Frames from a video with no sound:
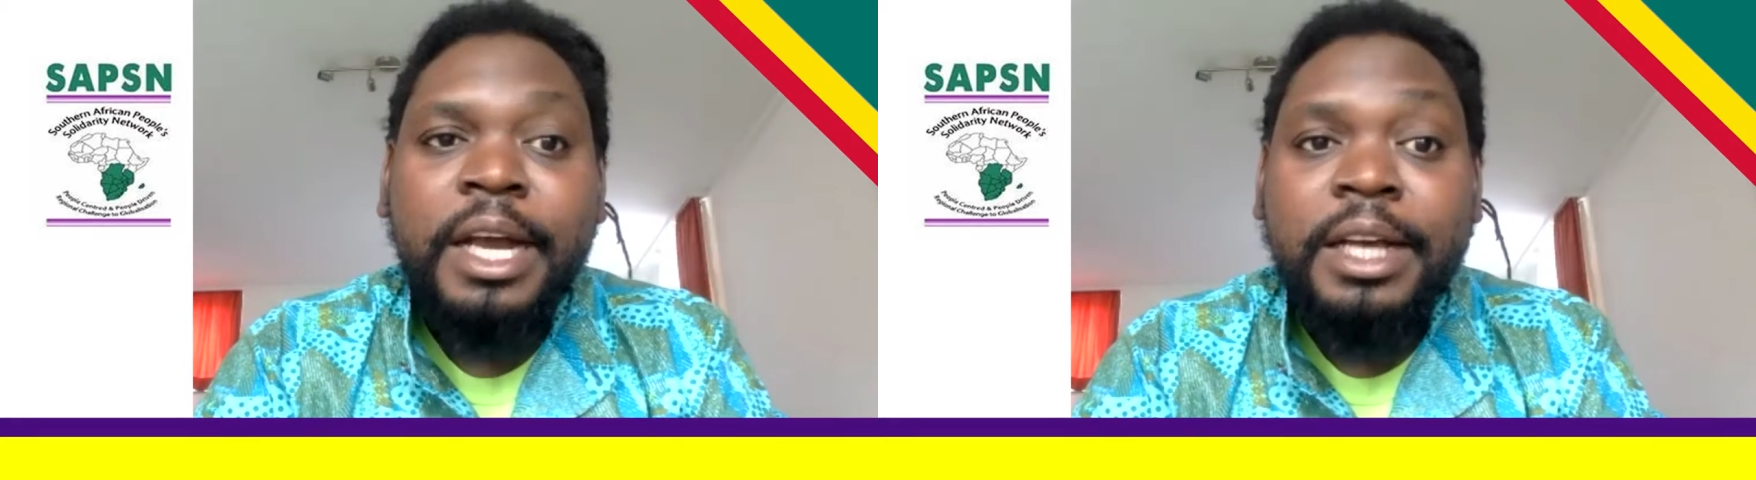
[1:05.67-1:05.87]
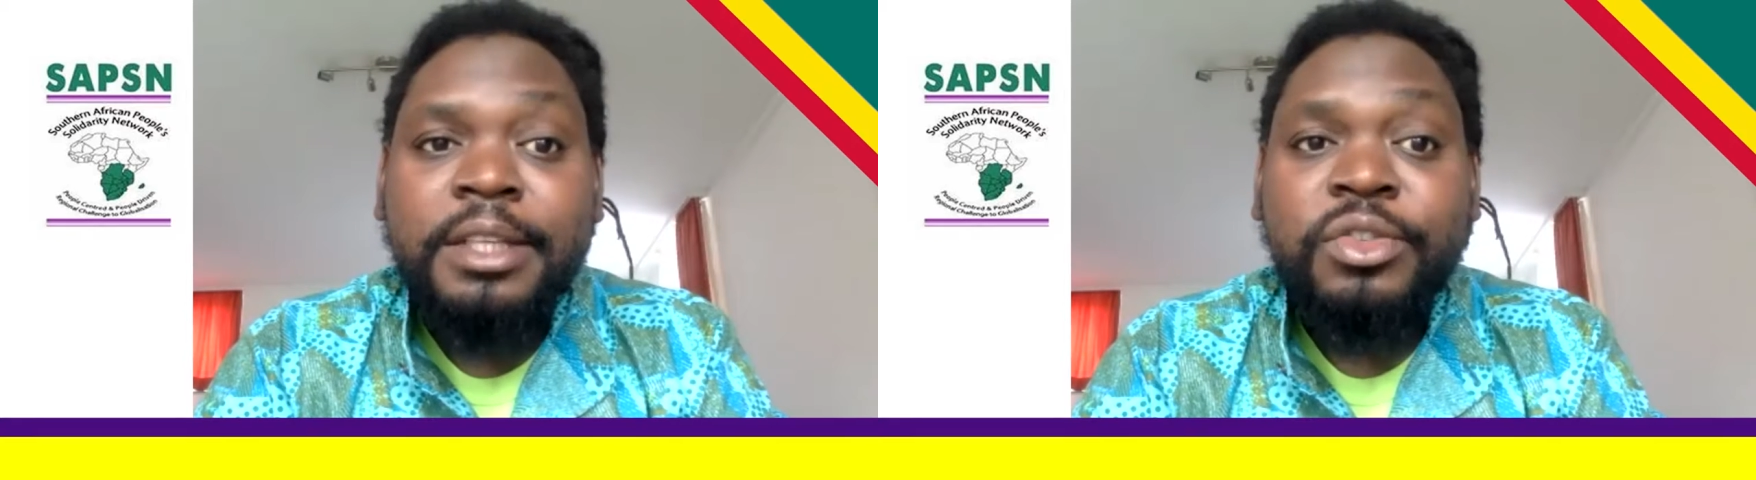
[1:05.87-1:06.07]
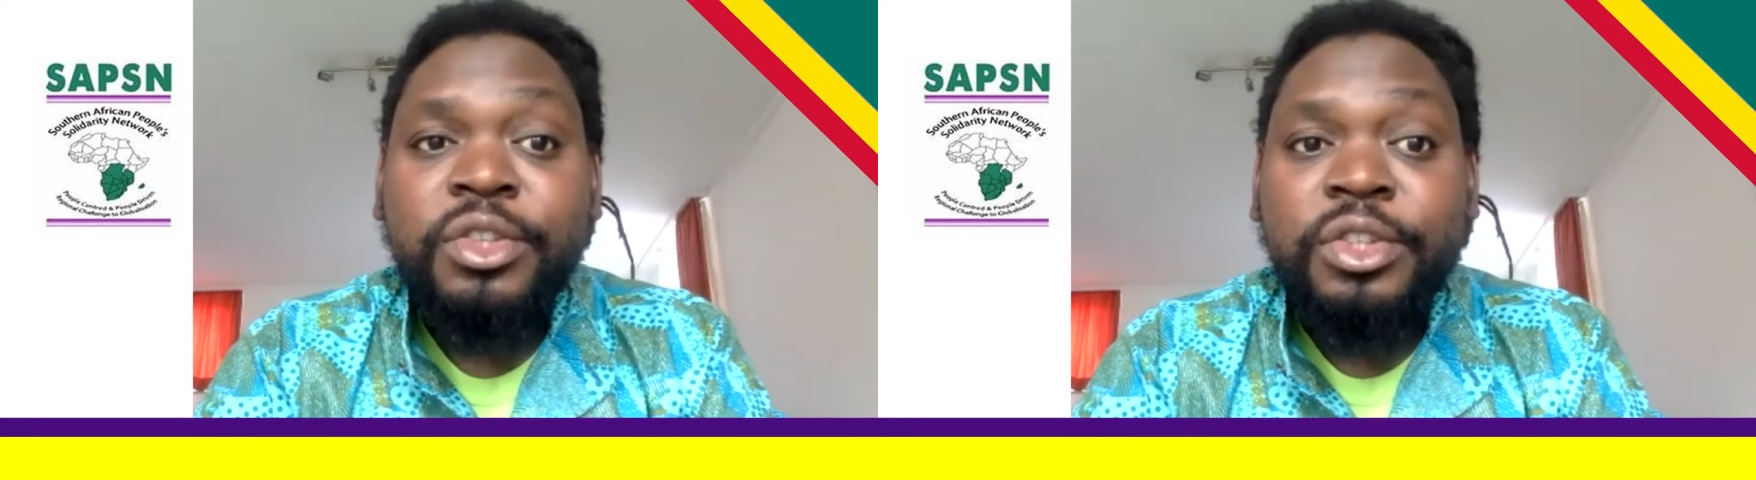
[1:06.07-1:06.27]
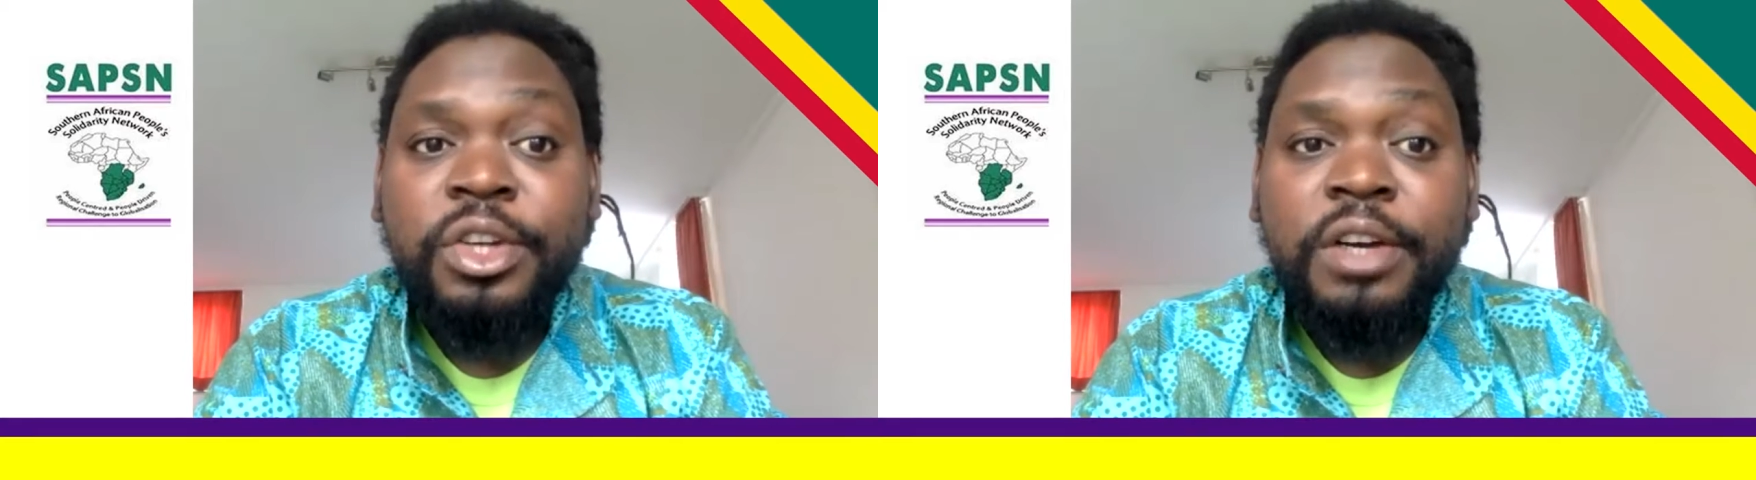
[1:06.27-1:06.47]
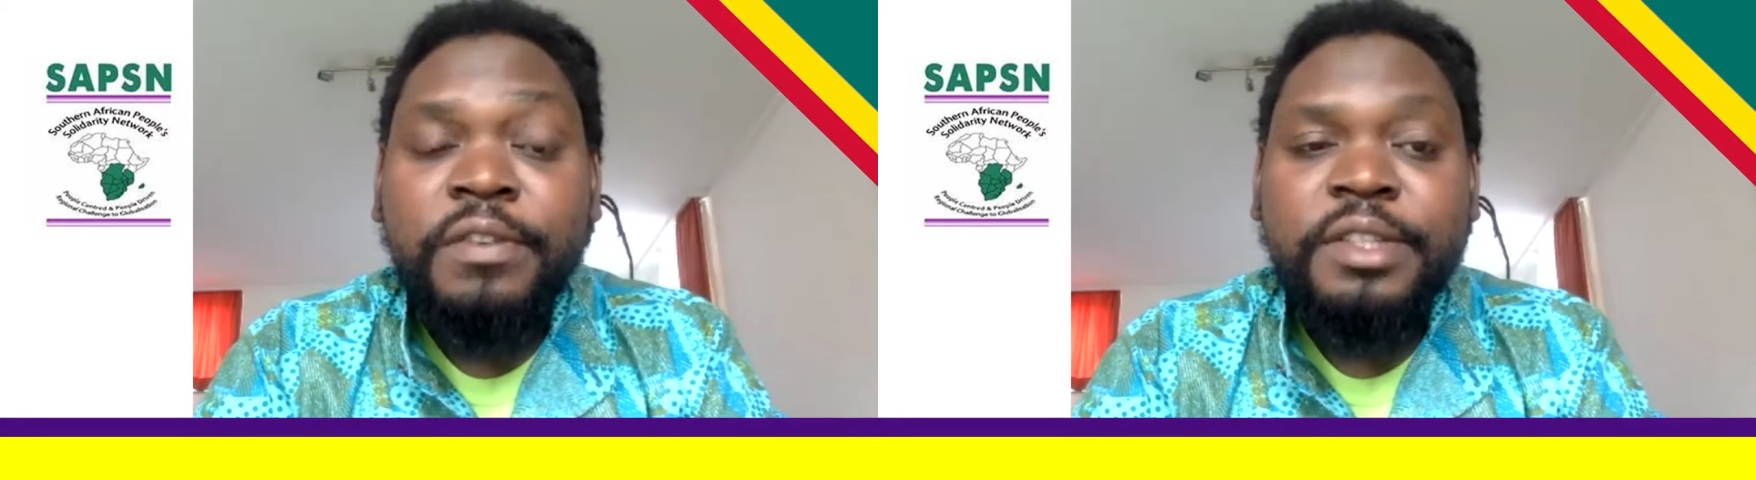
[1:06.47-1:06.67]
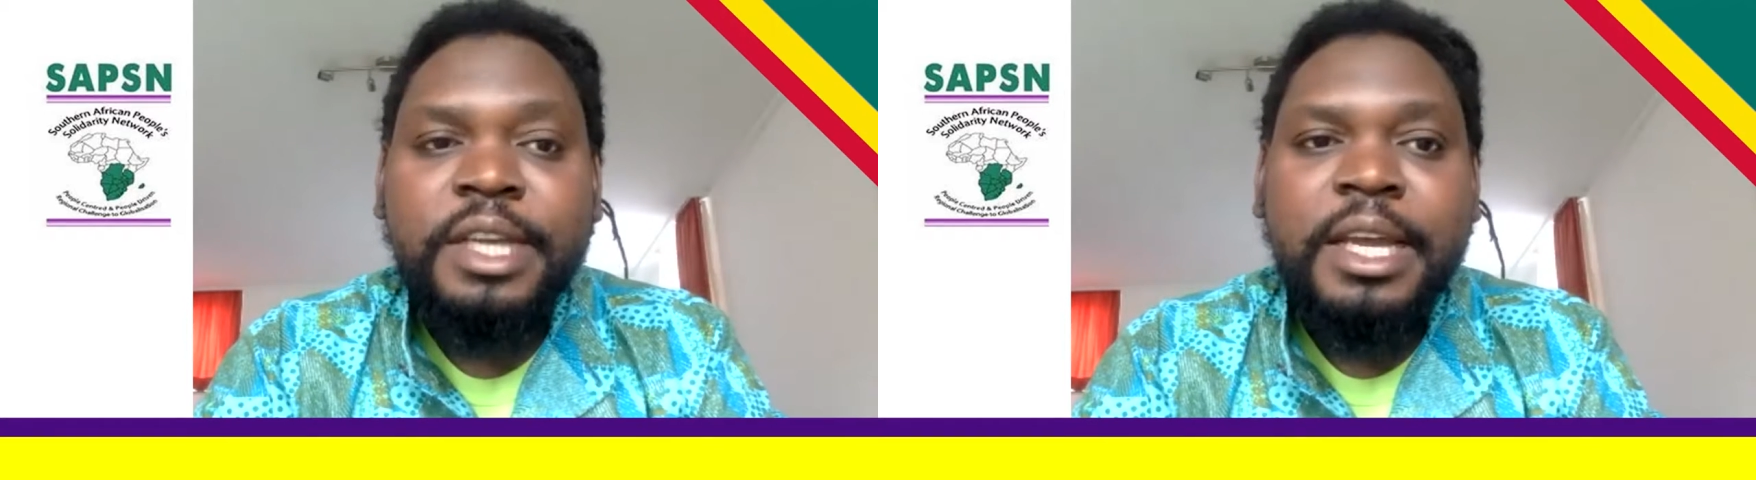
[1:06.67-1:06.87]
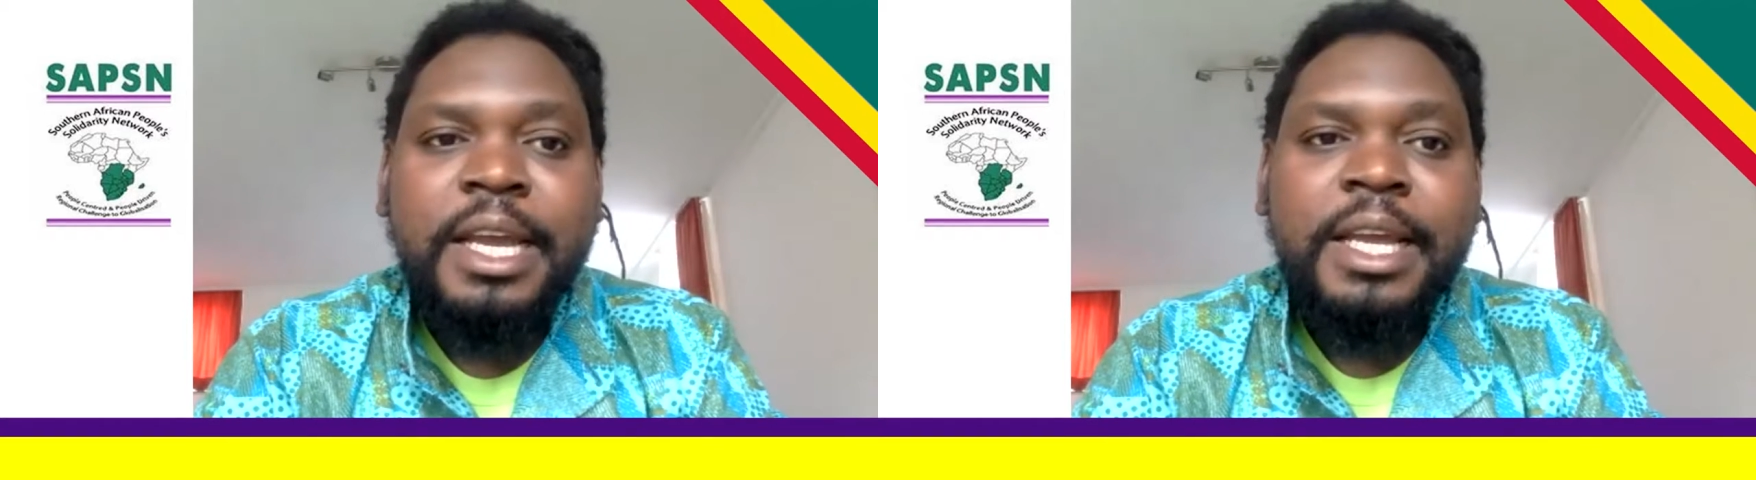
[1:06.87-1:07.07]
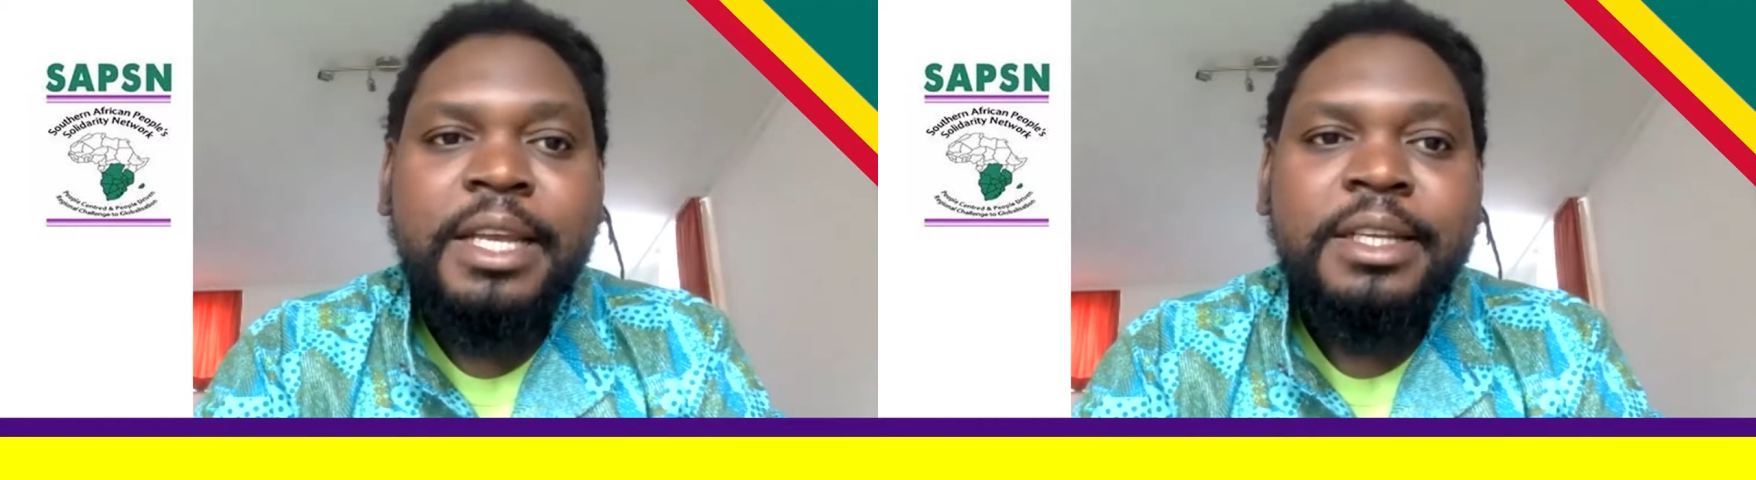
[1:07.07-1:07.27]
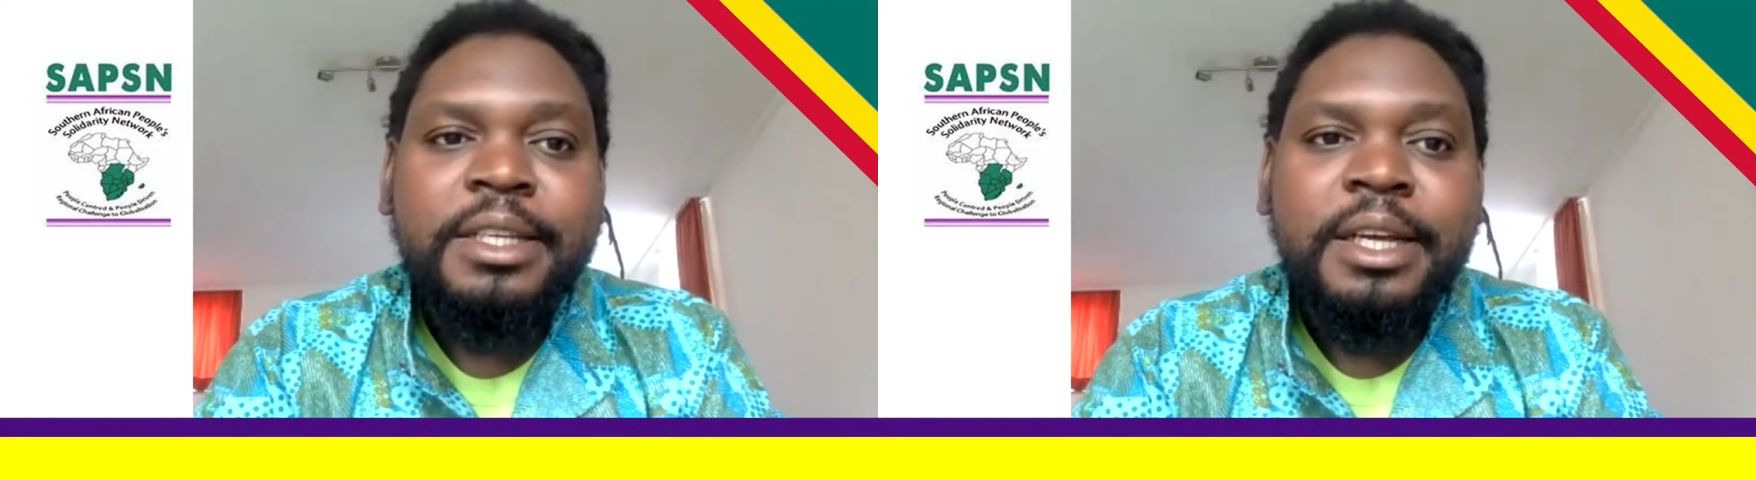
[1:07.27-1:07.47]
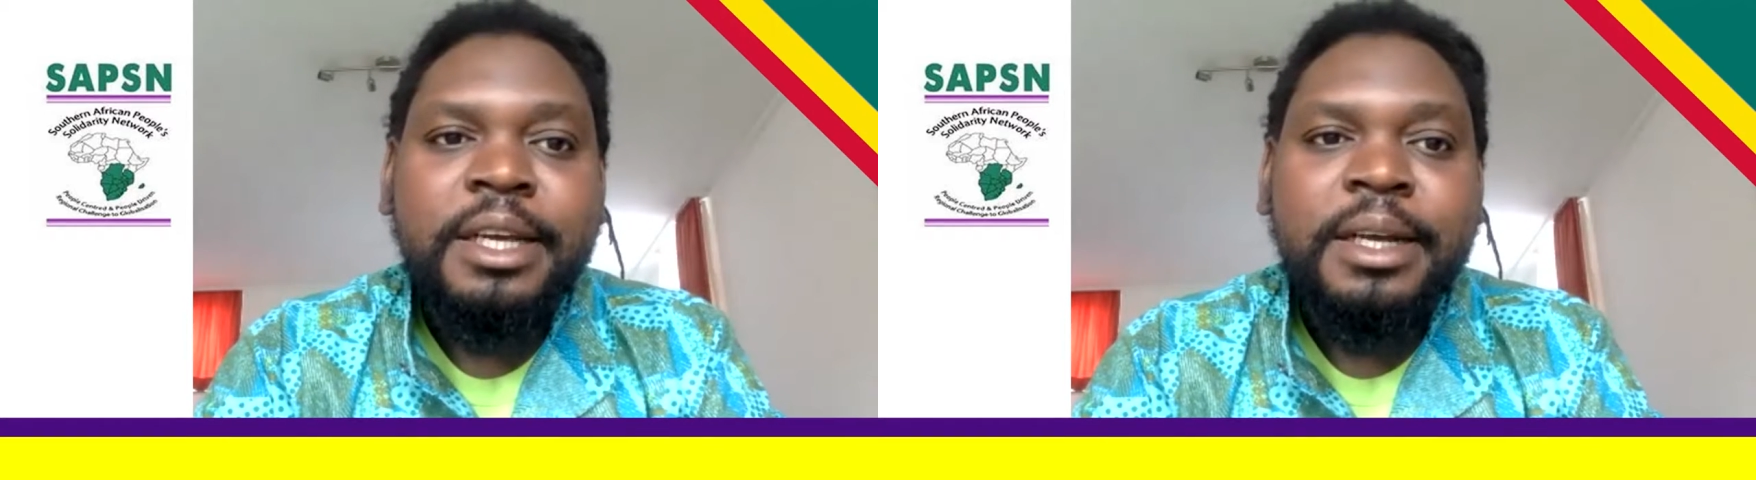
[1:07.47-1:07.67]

gas reserves and,